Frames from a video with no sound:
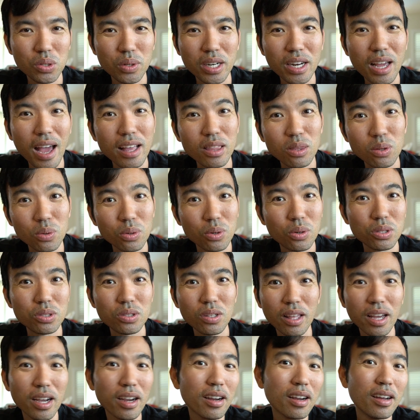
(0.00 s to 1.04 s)
and they had tonkotsu
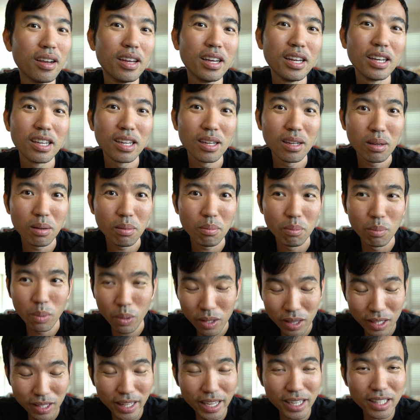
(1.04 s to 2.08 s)
there, more
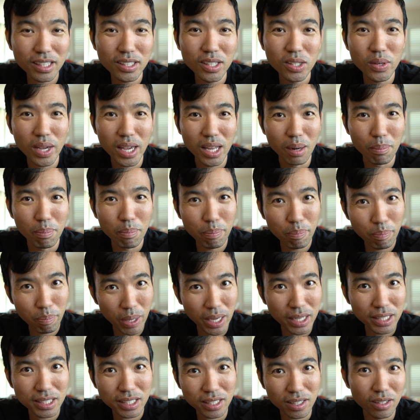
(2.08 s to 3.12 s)
than likely you ate a
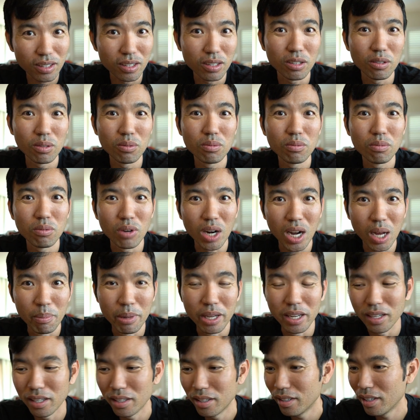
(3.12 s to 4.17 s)
pig skull
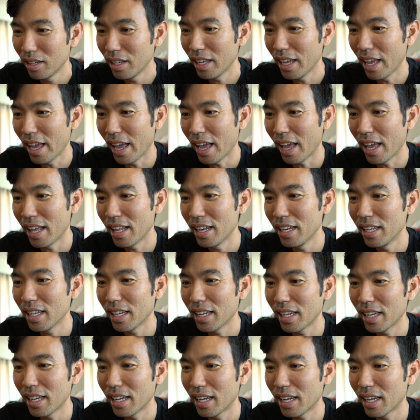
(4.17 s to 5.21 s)
ramen. And
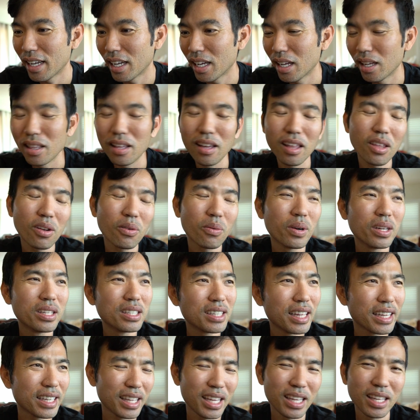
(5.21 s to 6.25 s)
other ones
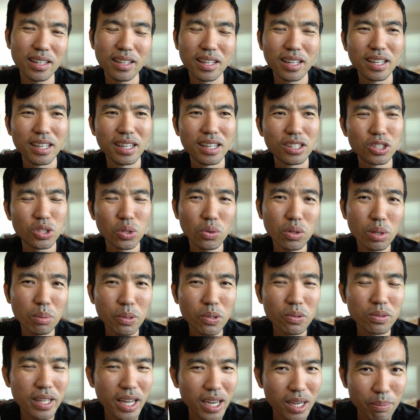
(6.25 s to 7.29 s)
like shoulder
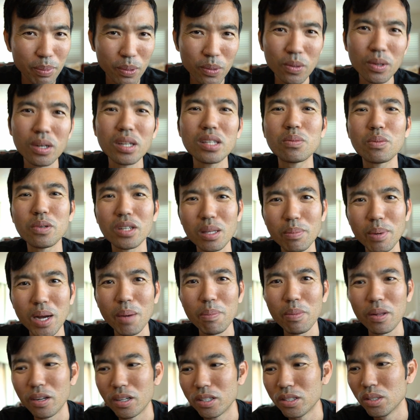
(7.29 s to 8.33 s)
bone, neck bone is really
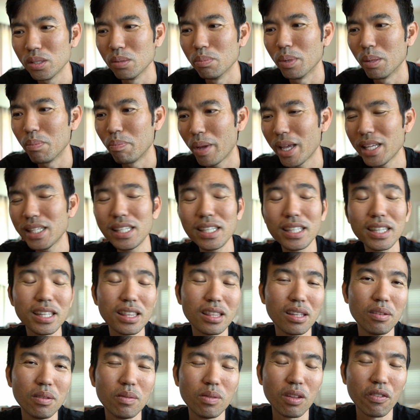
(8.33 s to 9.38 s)
popular too. But basically
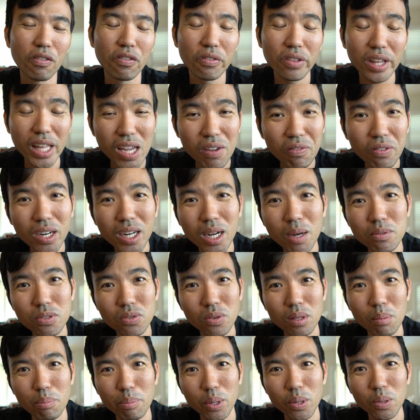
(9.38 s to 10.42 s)
the flavor comes
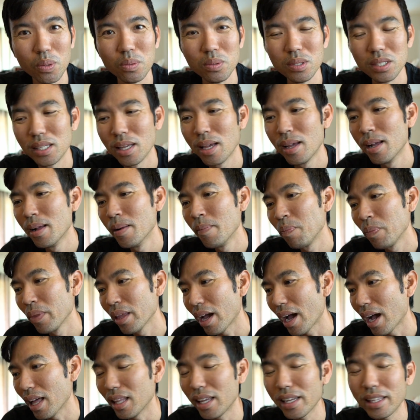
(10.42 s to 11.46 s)
from the bones.
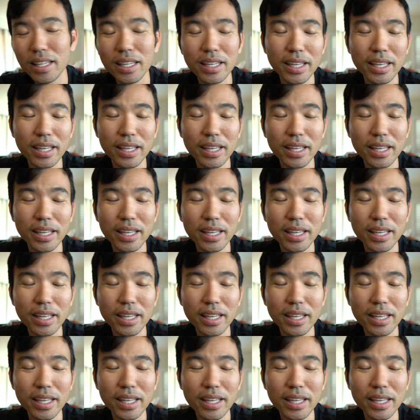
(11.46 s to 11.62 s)
I like the